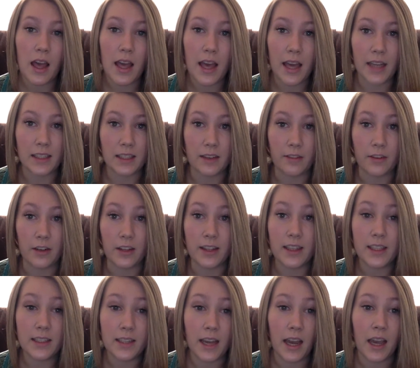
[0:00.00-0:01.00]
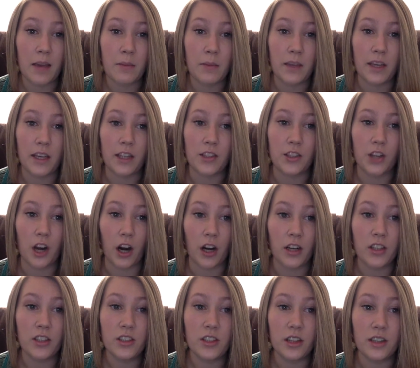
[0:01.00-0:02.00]
except for this time he
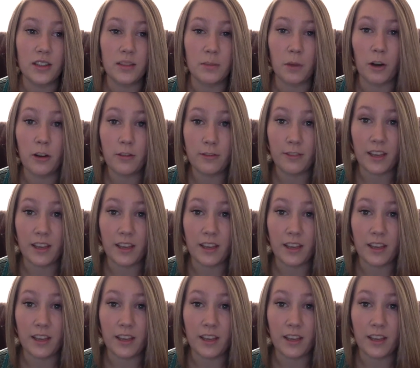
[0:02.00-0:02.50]
charged a small